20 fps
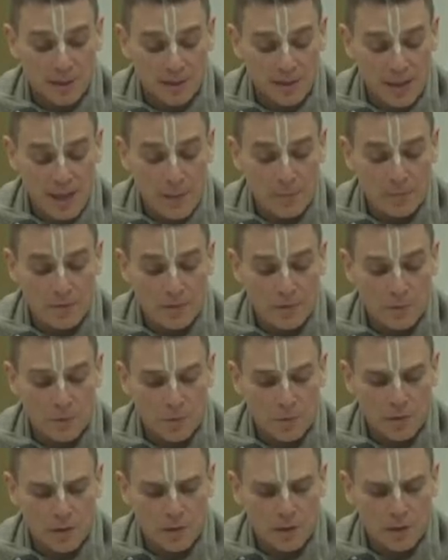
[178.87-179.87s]
and kept it
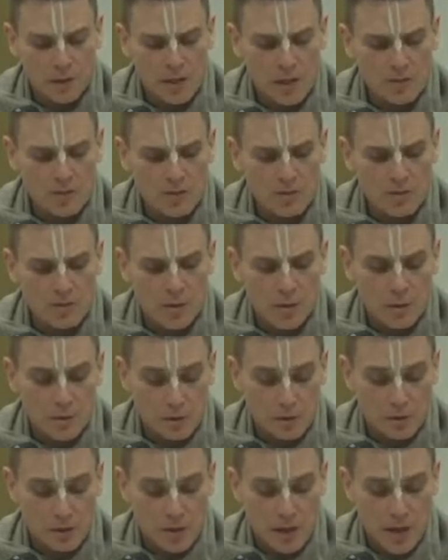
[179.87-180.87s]
within his throat.
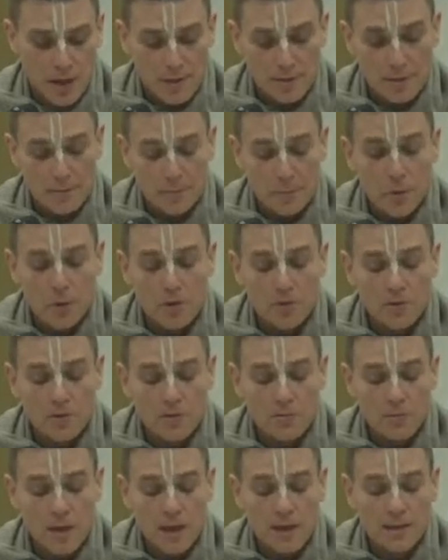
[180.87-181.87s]
The
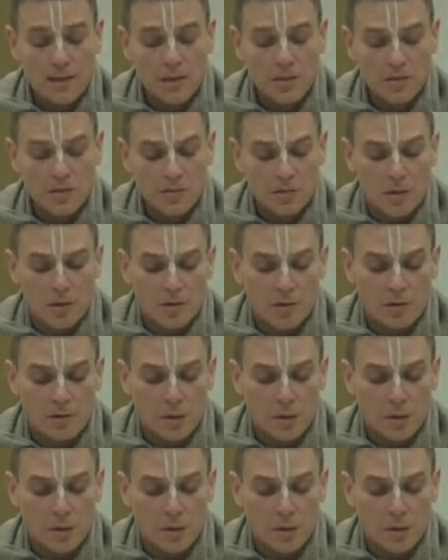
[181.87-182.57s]
poison made his throat